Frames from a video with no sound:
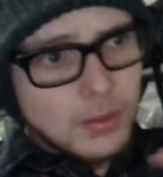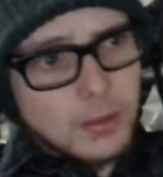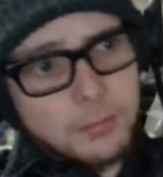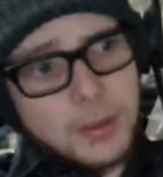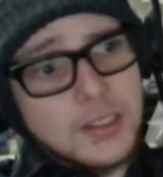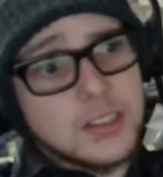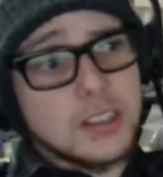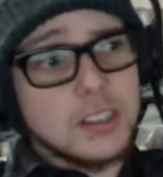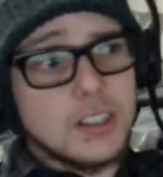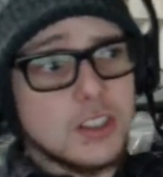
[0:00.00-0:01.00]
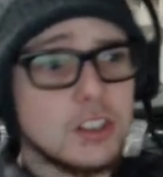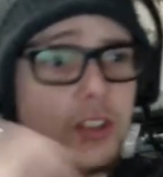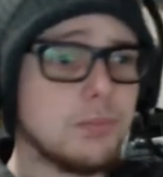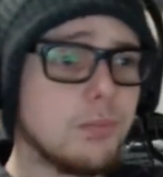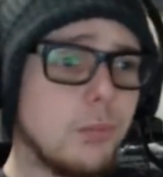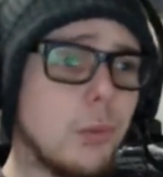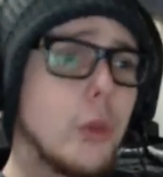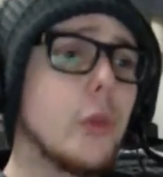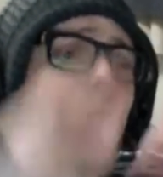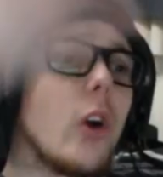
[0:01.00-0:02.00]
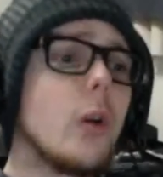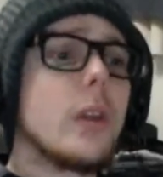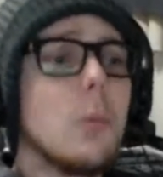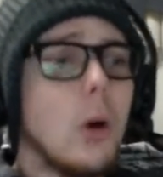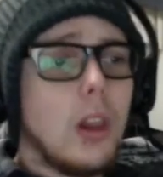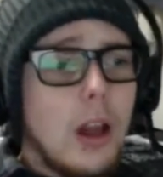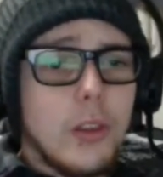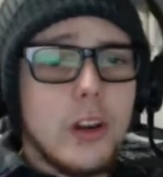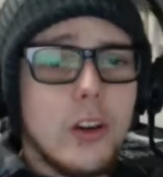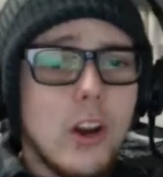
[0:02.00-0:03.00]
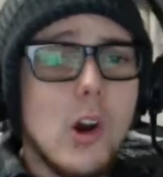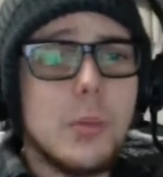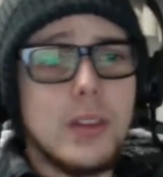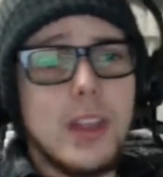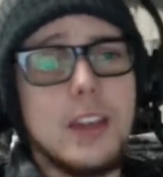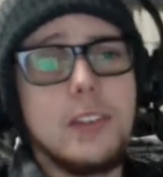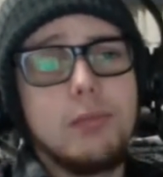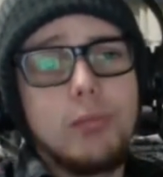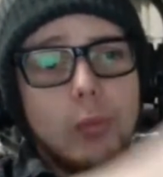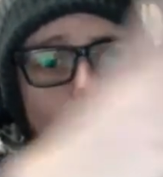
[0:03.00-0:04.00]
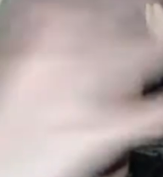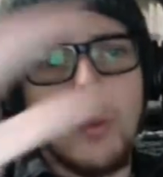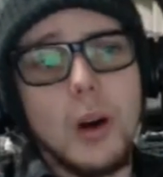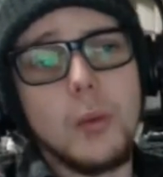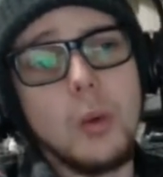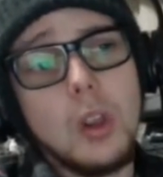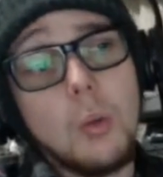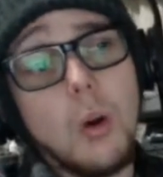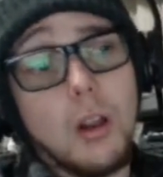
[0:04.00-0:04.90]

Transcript: basically just throwing them all out there and hoping that one, well,